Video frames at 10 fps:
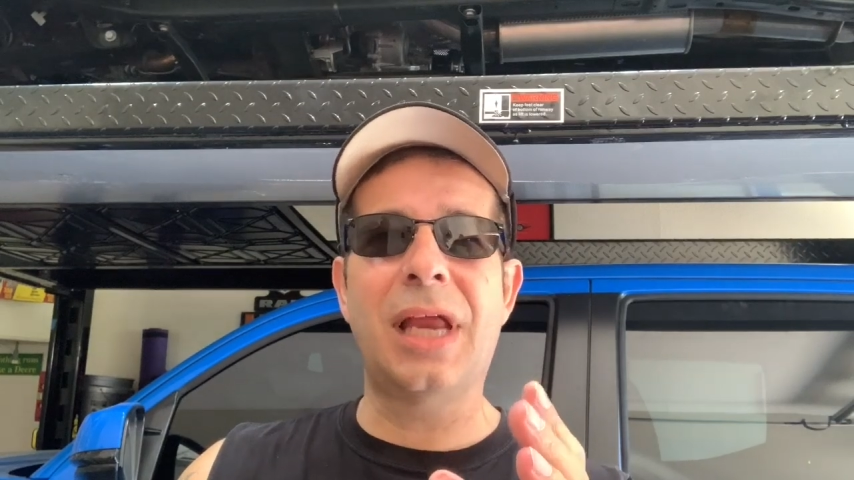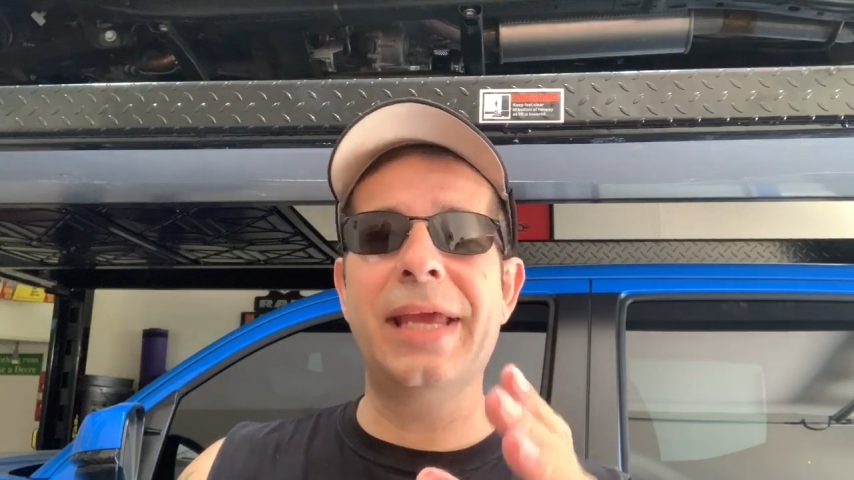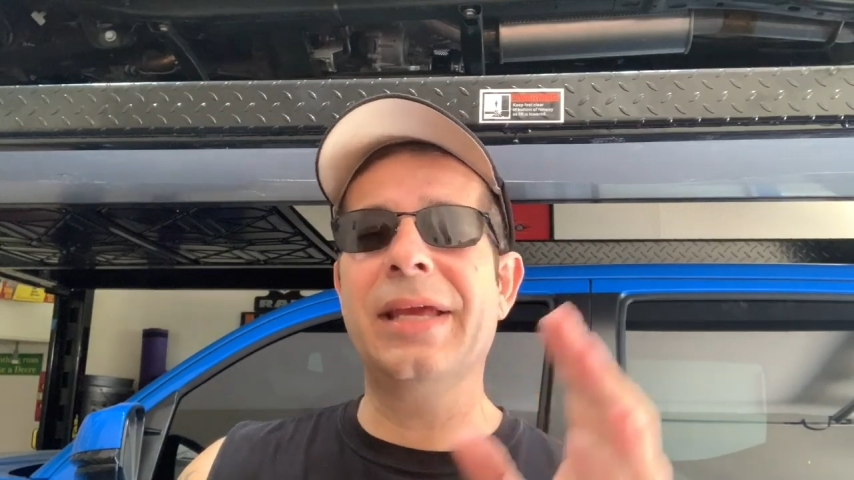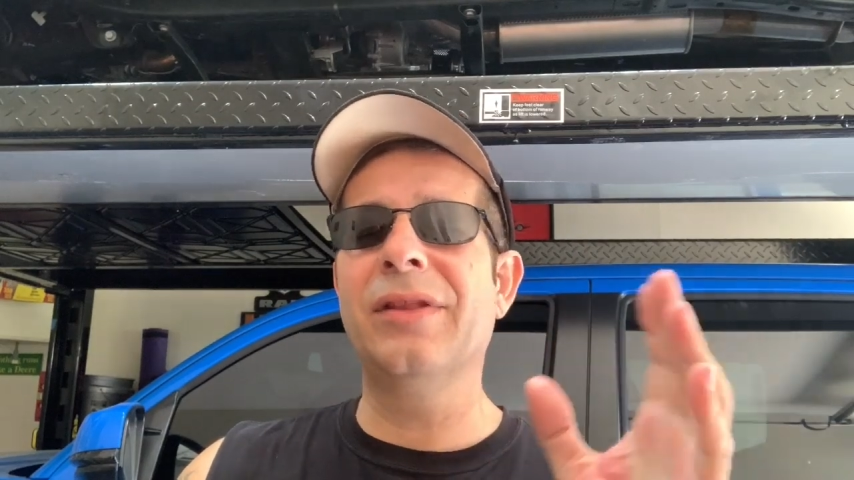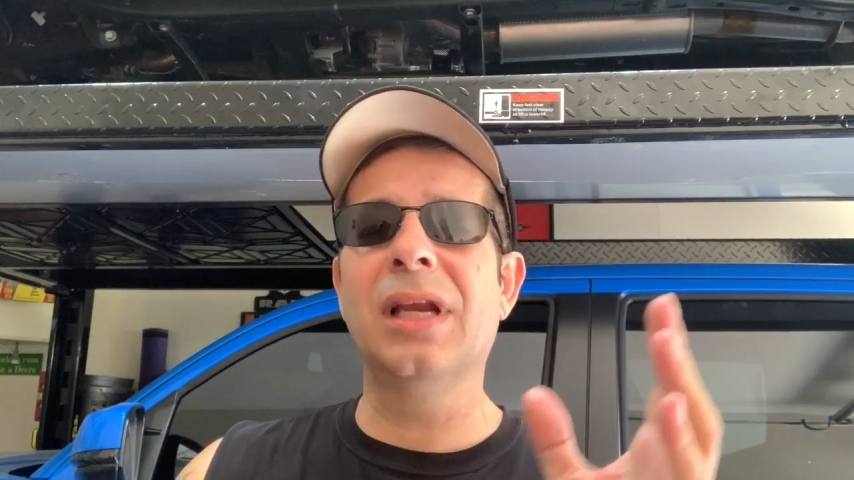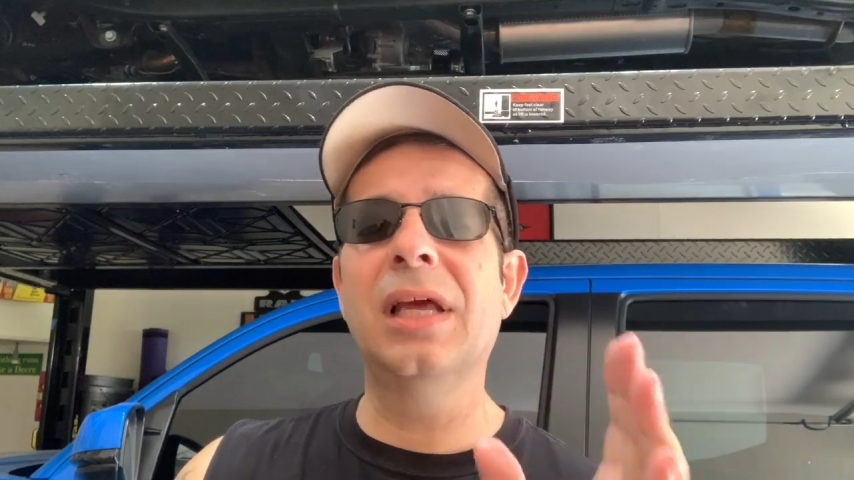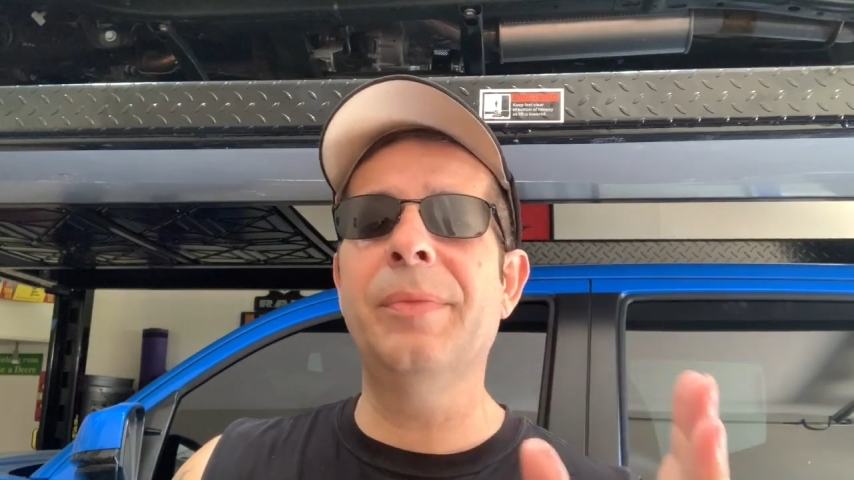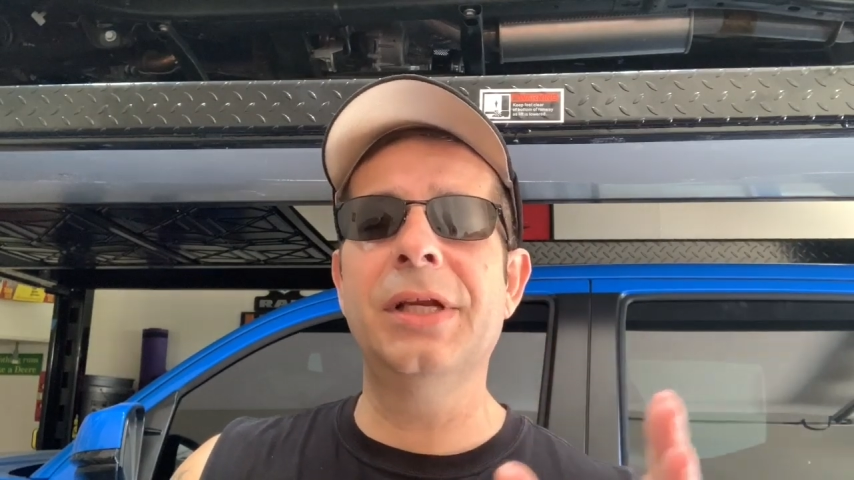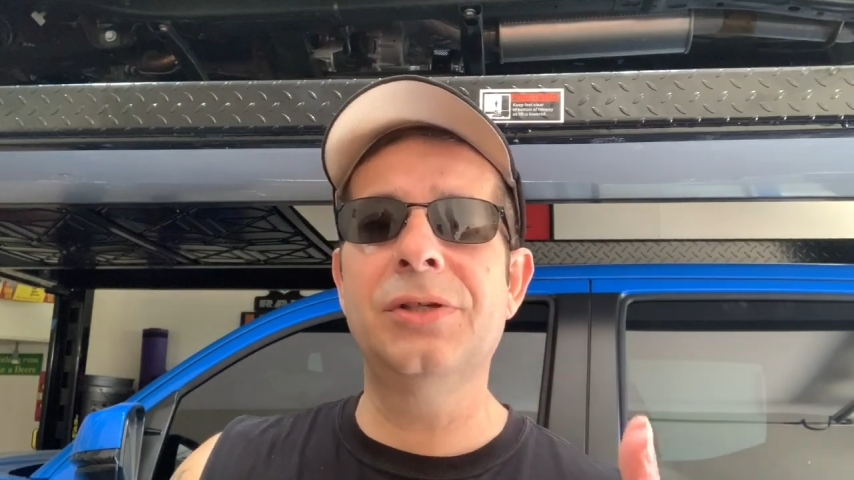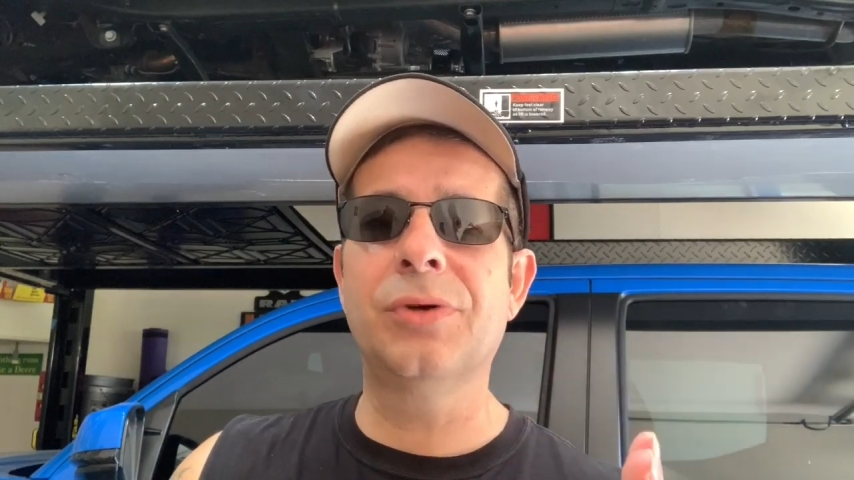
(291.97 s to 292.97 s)
like in the
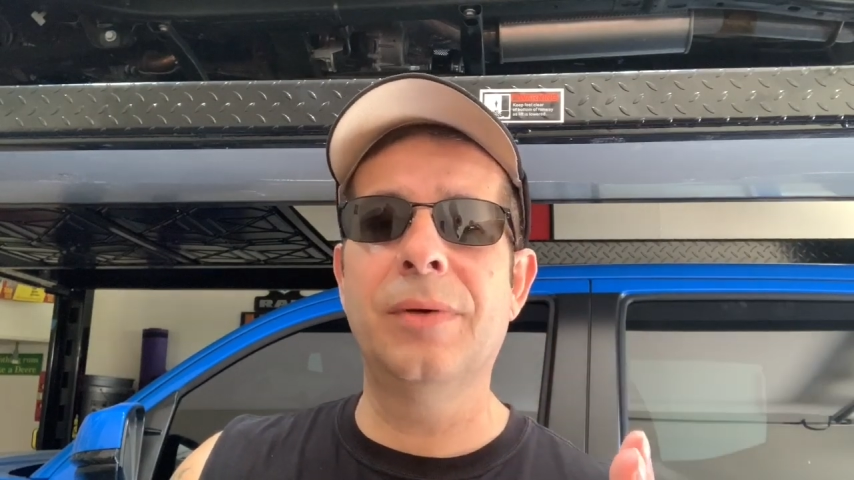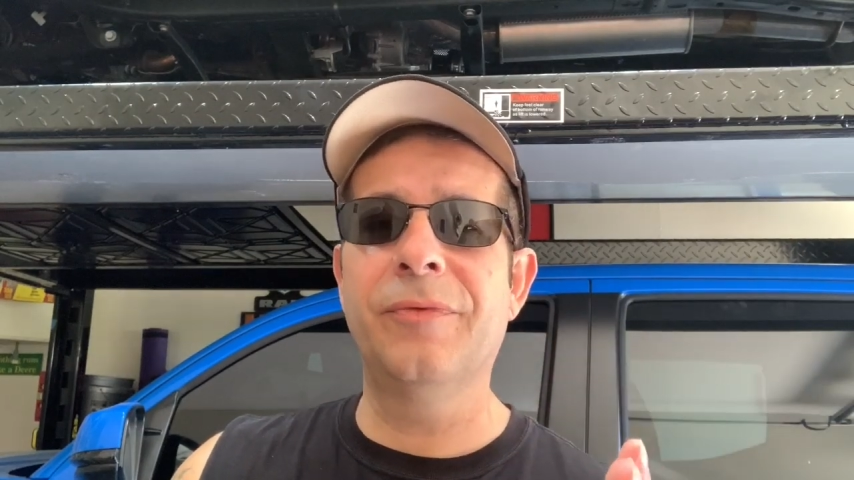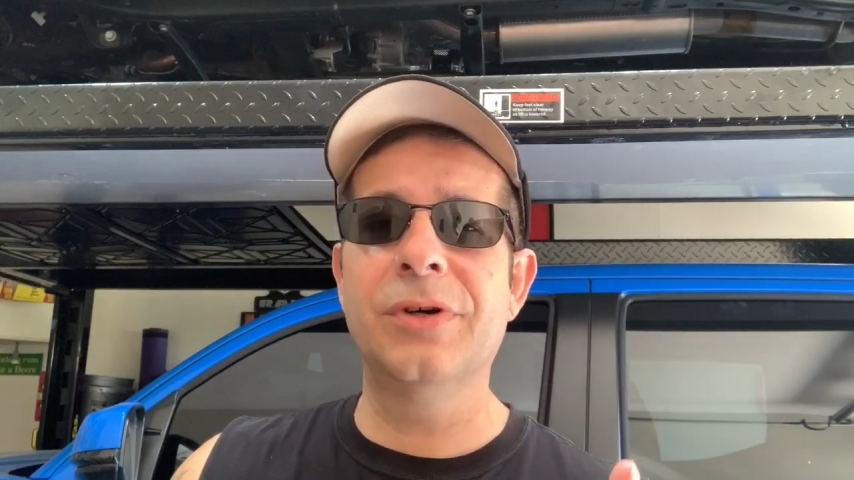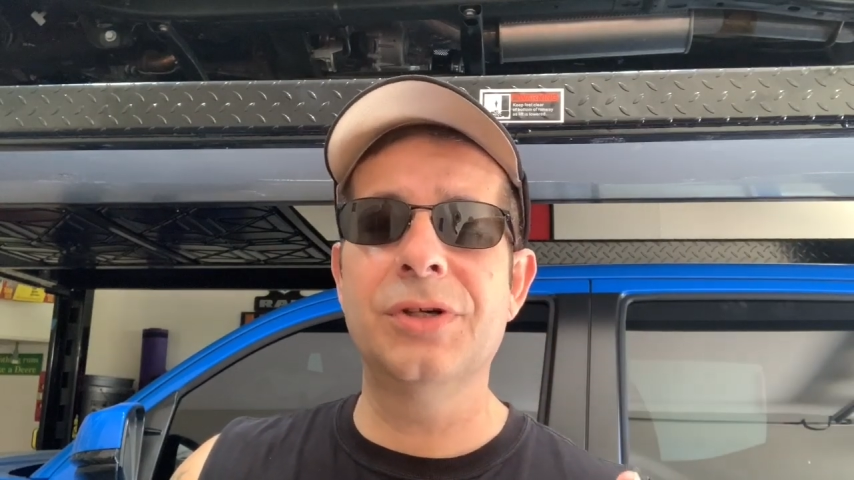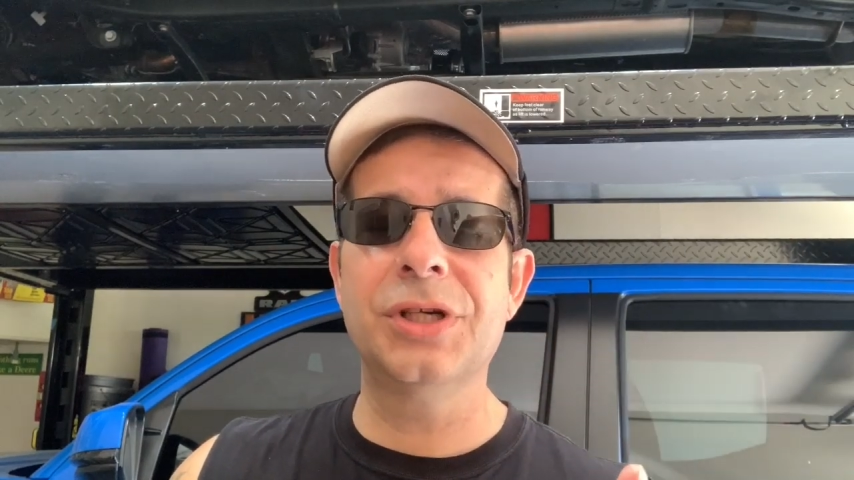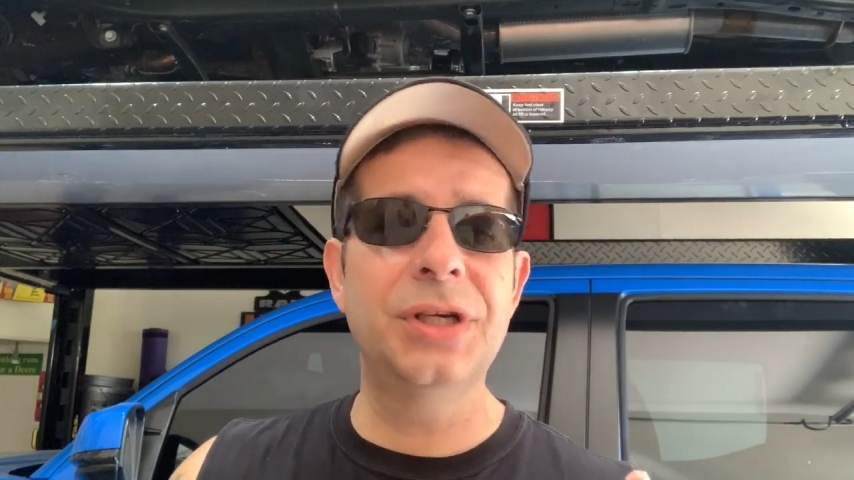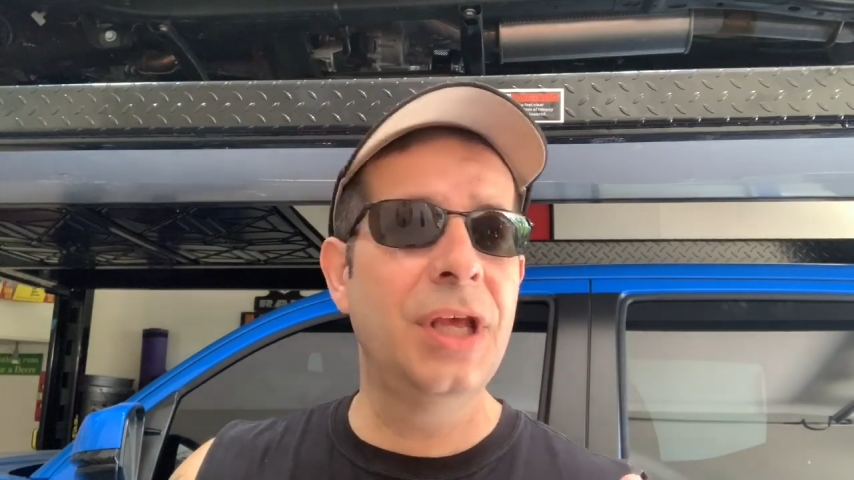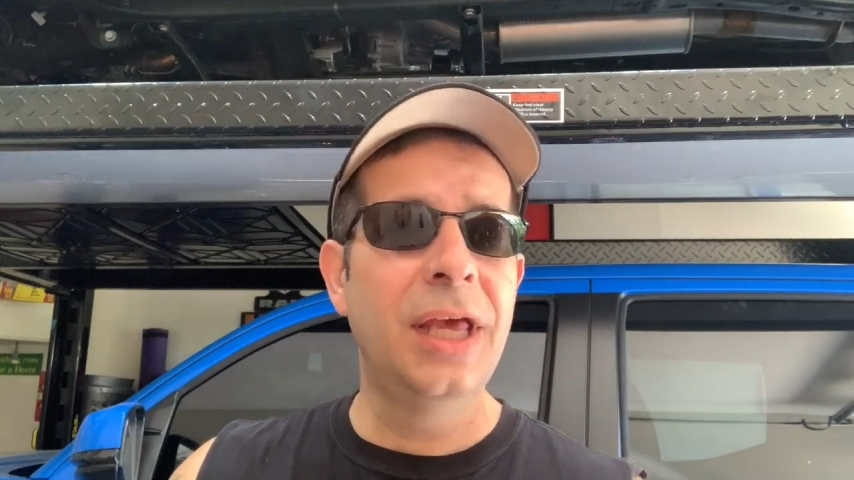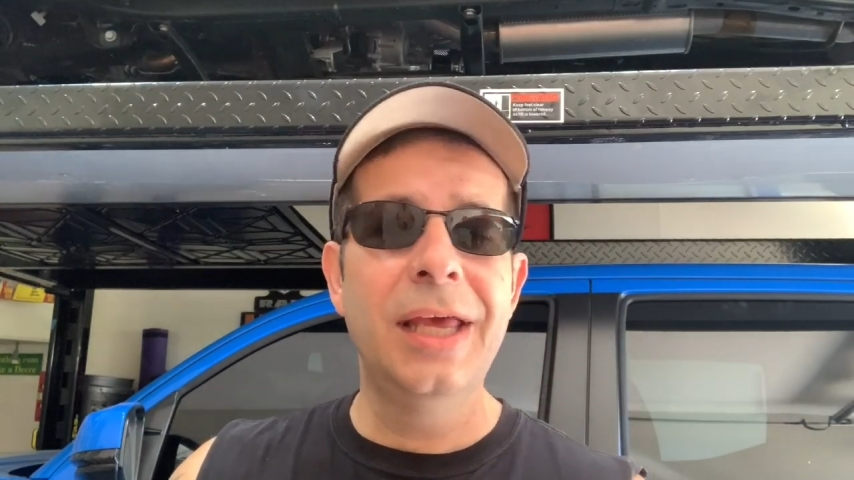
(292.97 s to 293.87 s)
limited trim version,